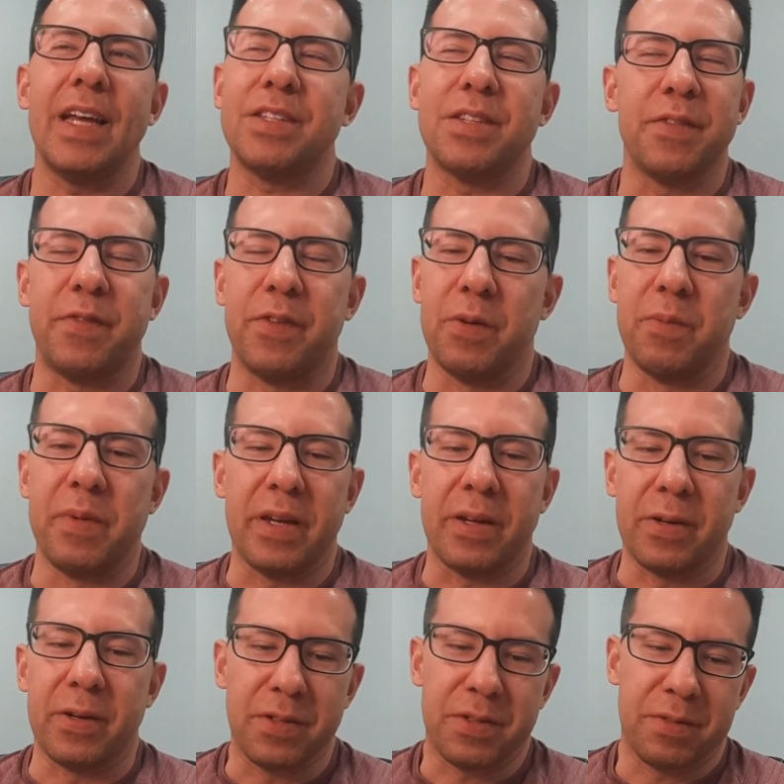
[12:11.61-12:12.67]
It's a
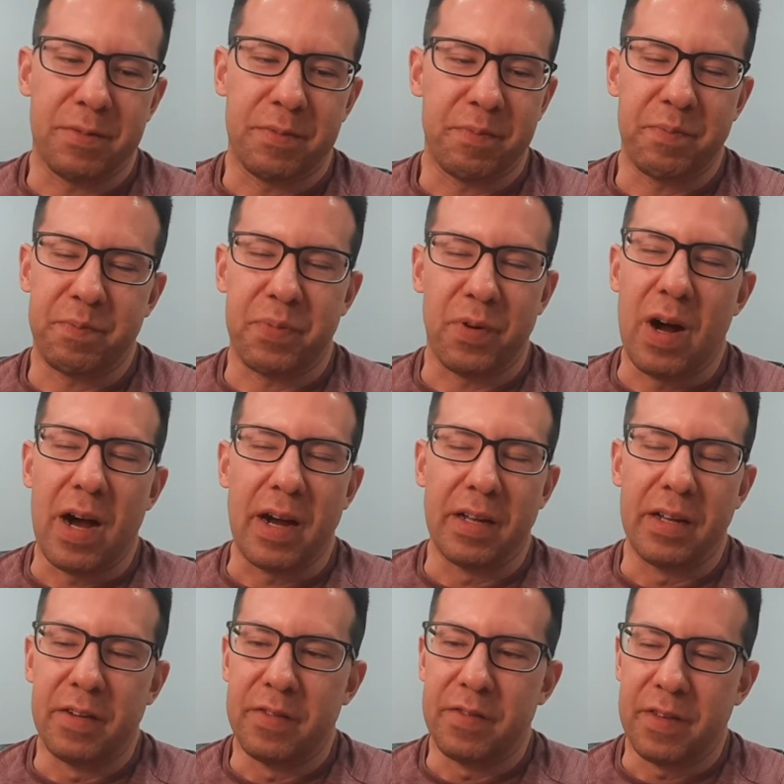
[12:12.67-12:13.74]
filmmaker's
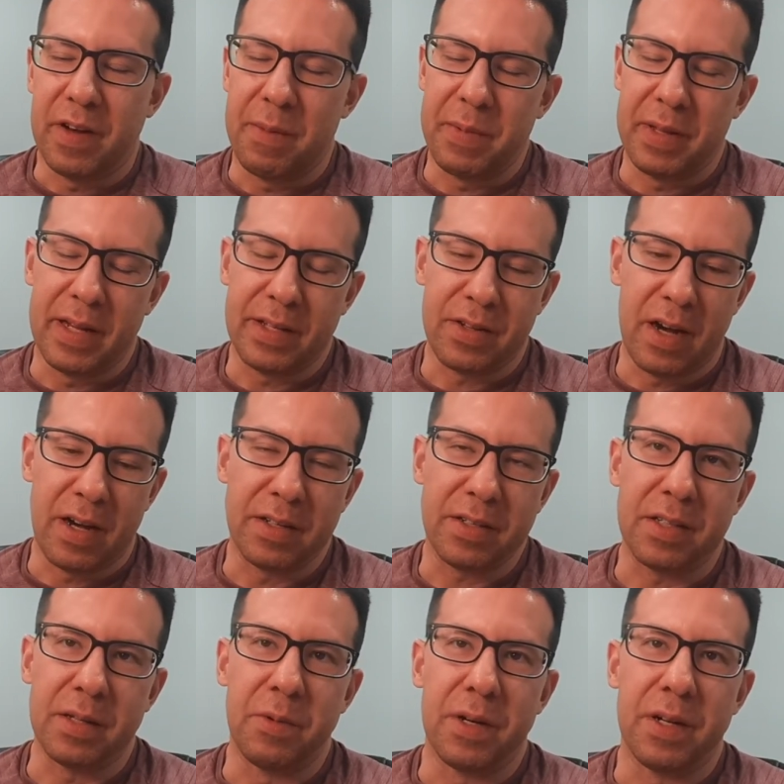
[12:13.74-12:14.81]
prerogative. I mean, that's yeah.
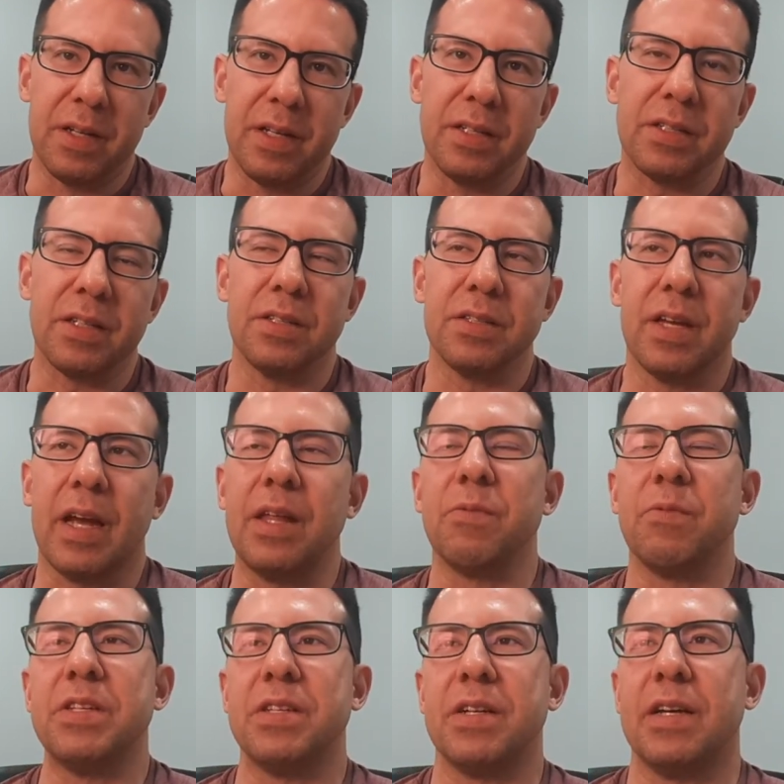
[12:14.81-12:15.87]
honestly what it is. Cause like, and
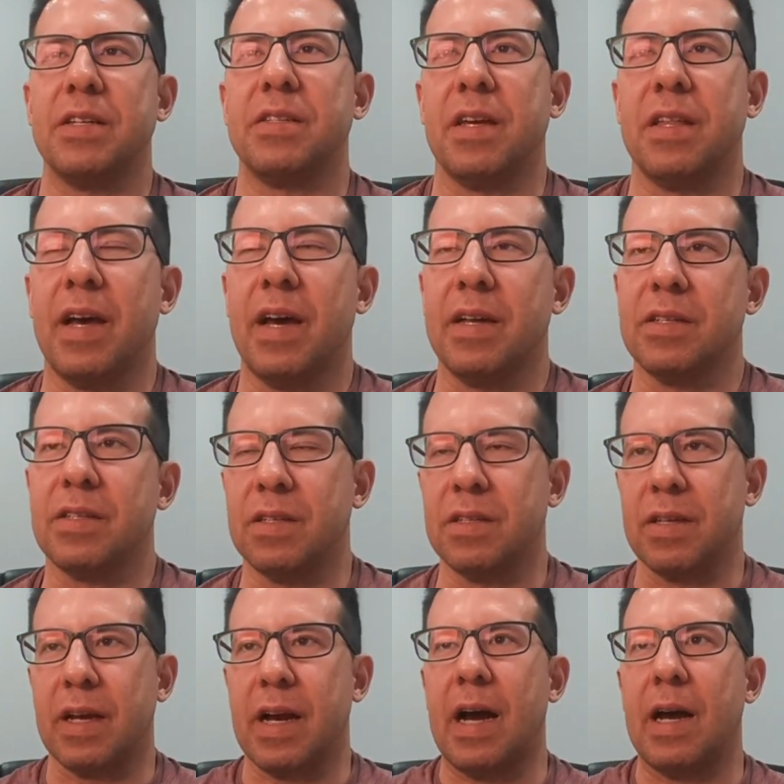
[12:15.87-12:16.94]
the reason I say that is
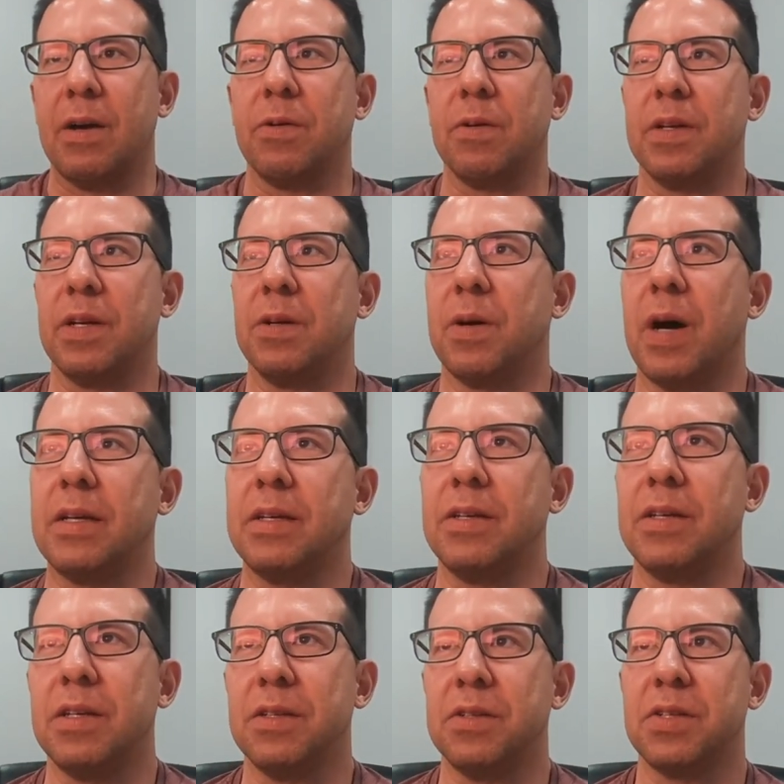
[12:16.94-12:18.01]
cause like I, you know, I
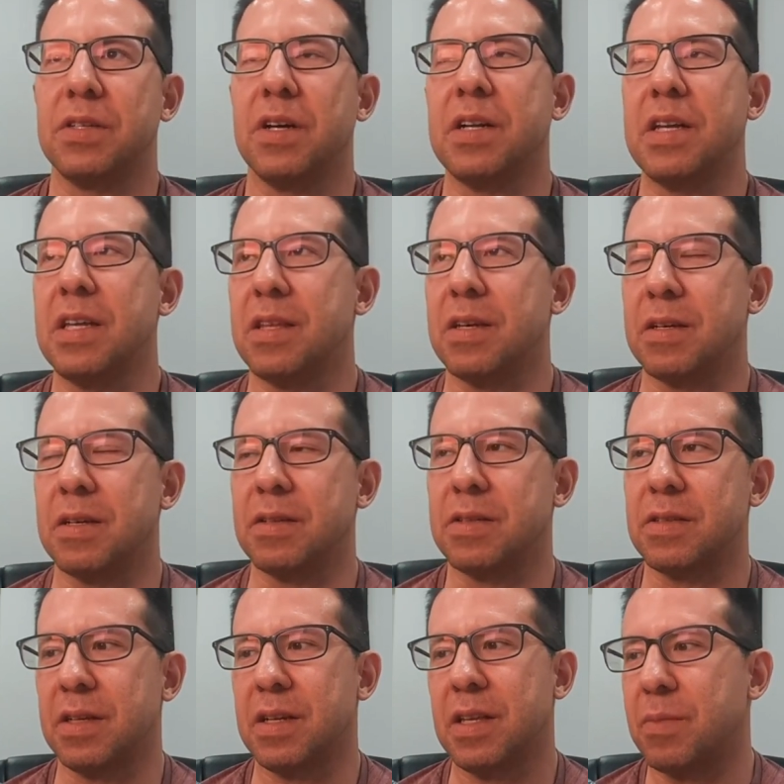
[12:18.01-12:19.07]
study the,
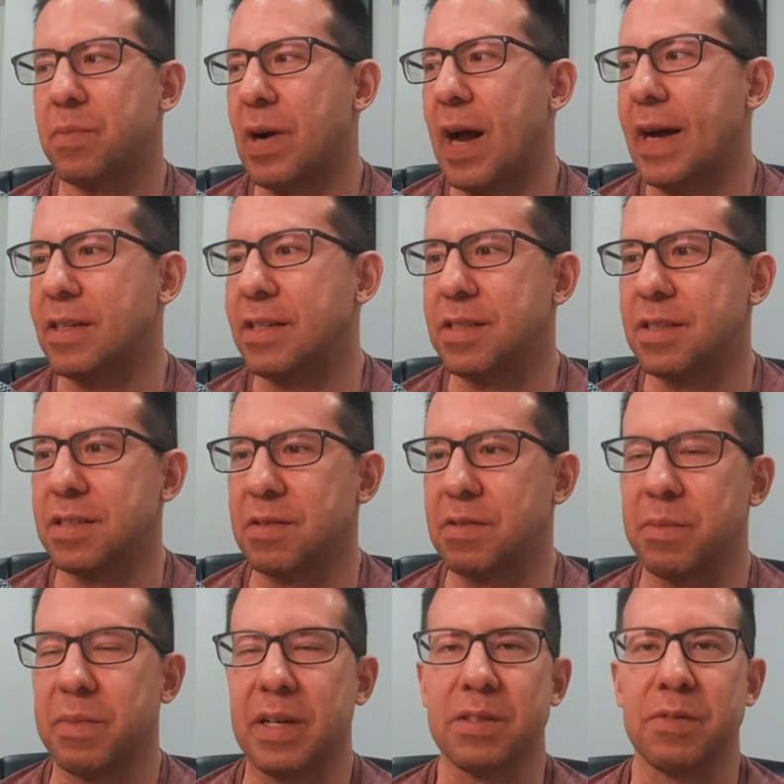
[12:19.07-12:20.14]
study the practices
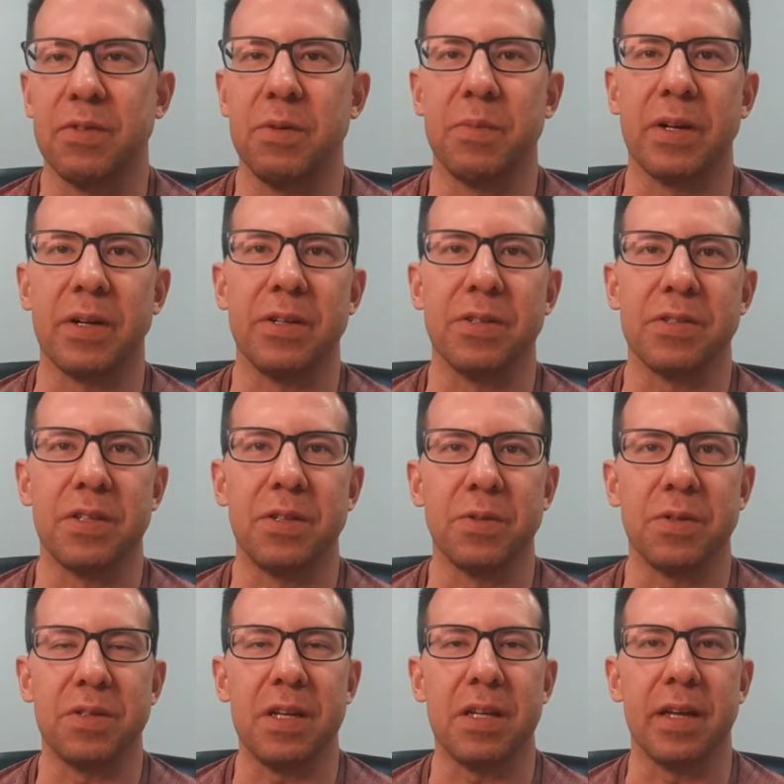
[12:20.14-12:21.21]
of the best filmmakers and
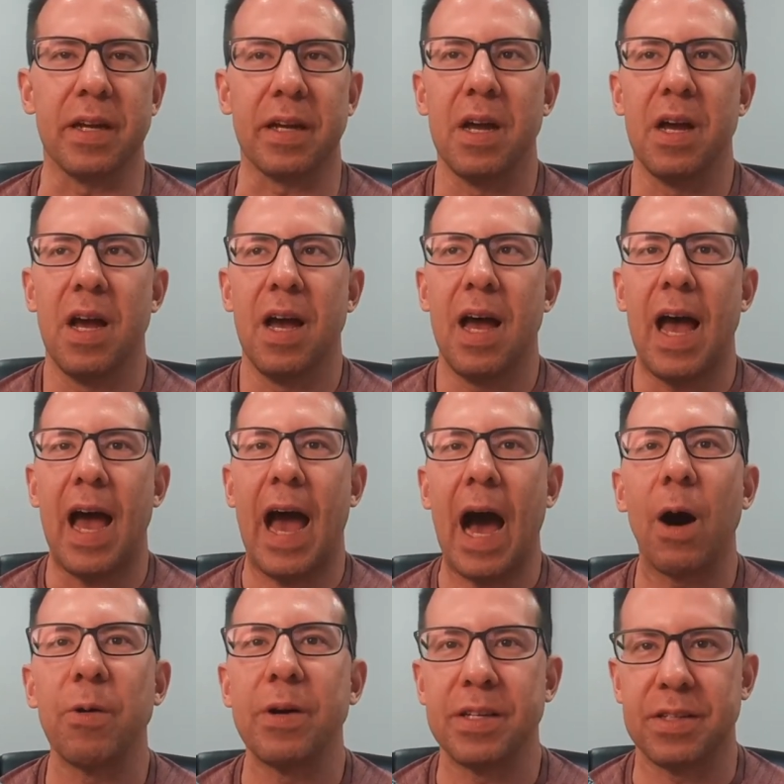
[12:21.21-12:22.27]
you'll see like,
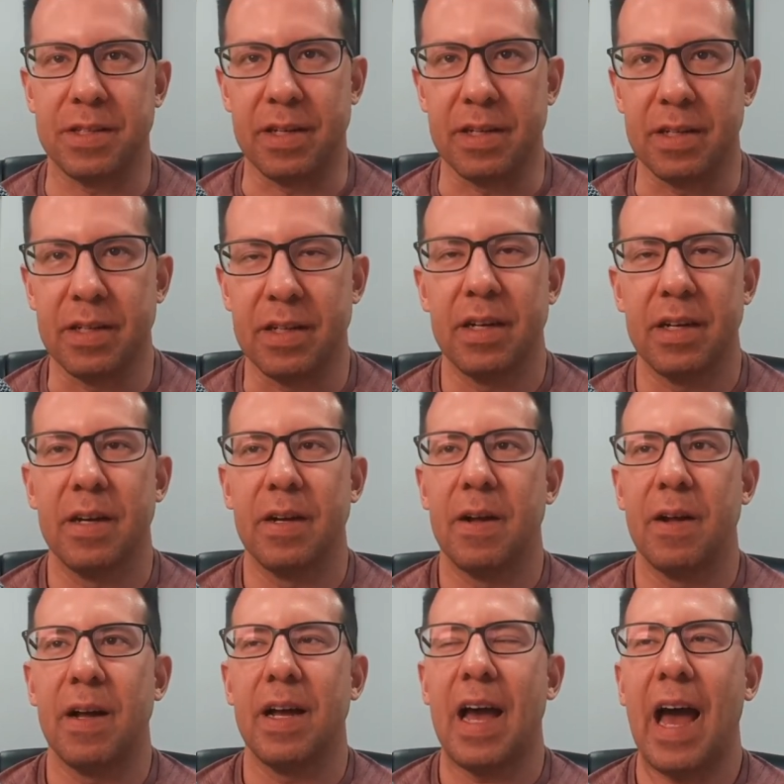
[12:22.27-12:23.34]
how is it,
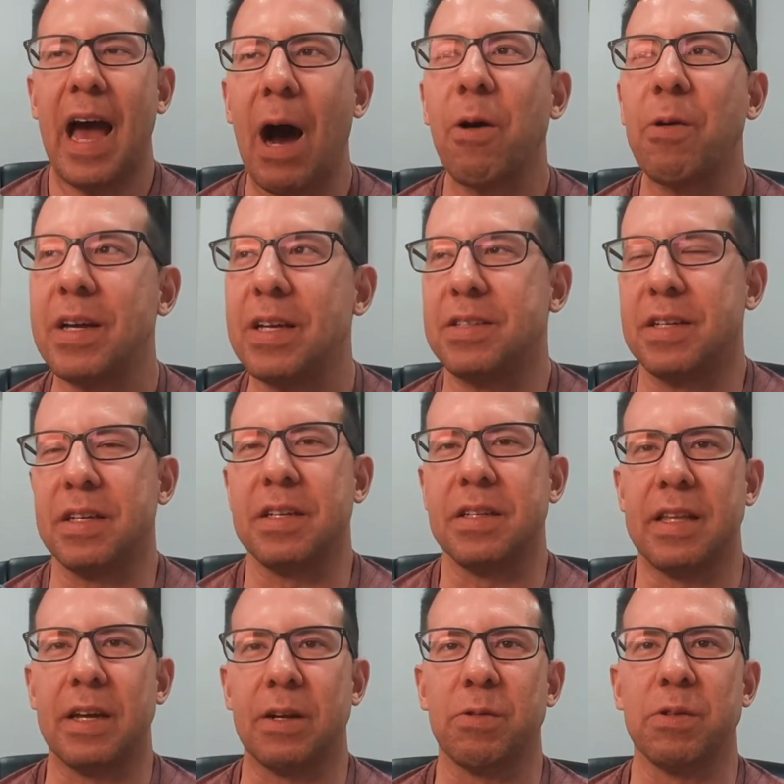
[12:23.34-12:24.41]
how is it
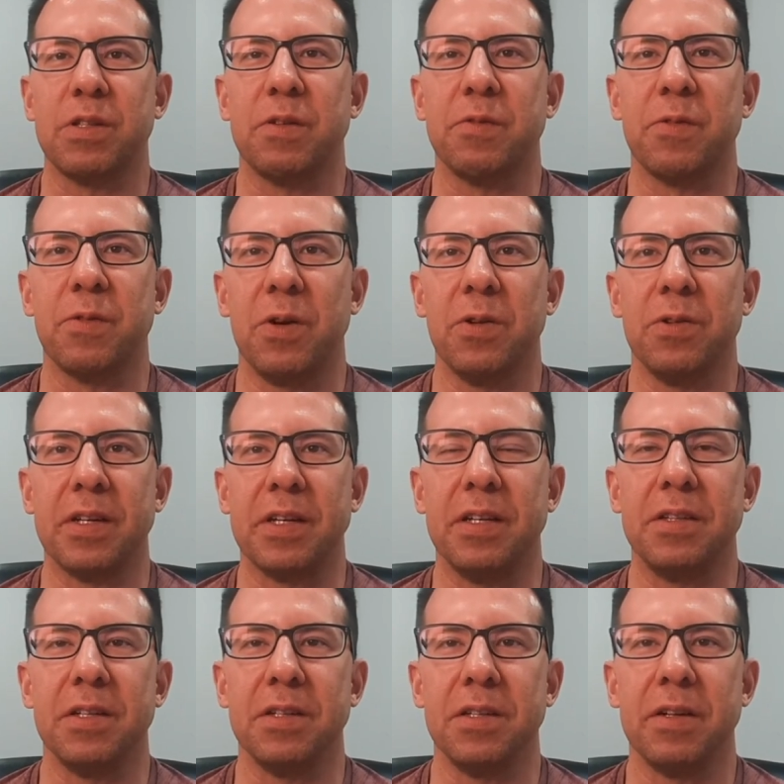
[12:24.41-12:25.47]
that Christopher Nolan
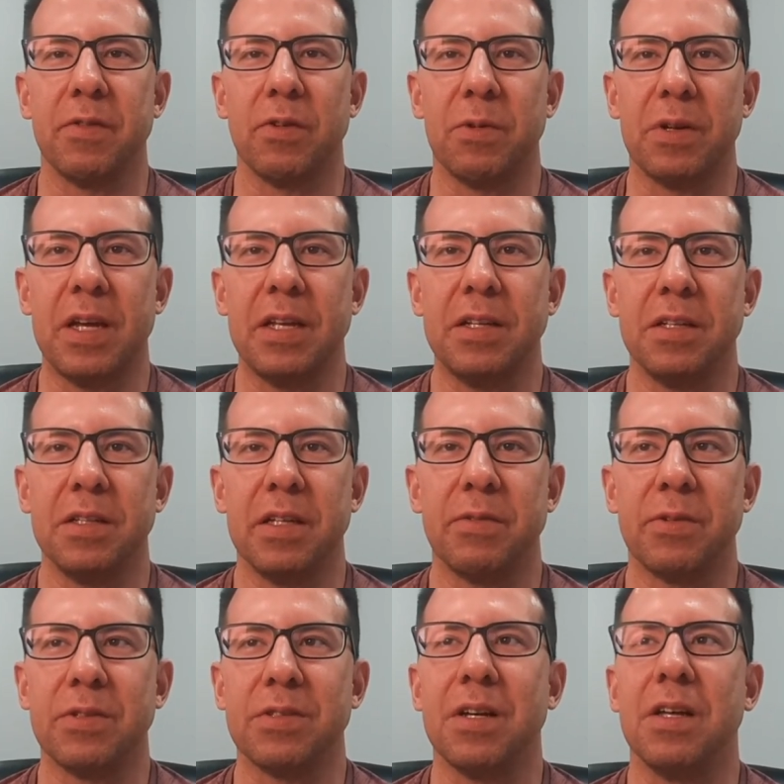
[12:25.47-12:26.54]
can deliver what he
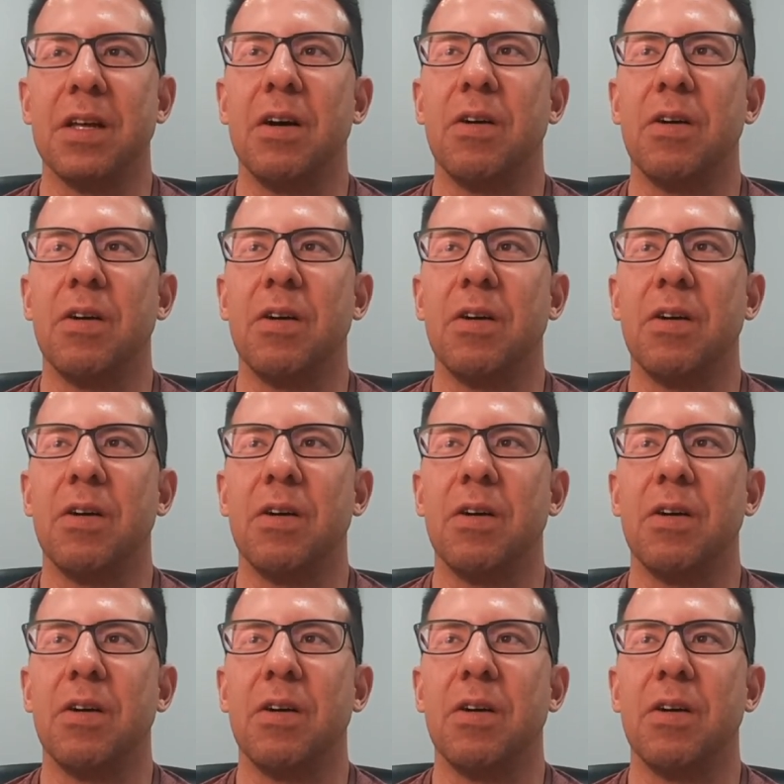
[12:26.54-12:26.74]
delivers